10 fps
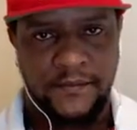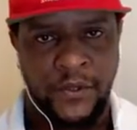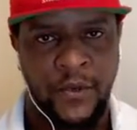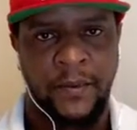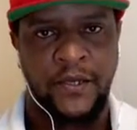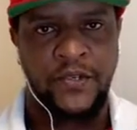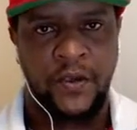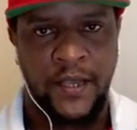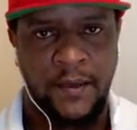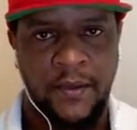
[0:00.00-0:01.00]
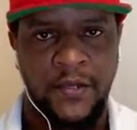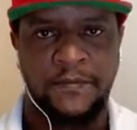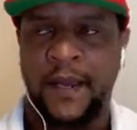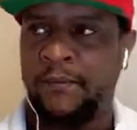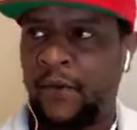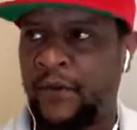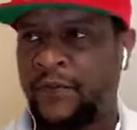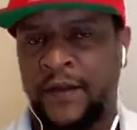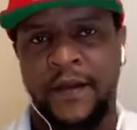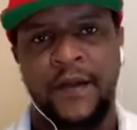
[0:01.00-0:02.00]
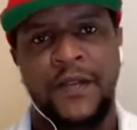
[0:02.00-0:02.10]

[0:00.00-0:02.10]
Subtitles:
You have been talking about my boyfriend.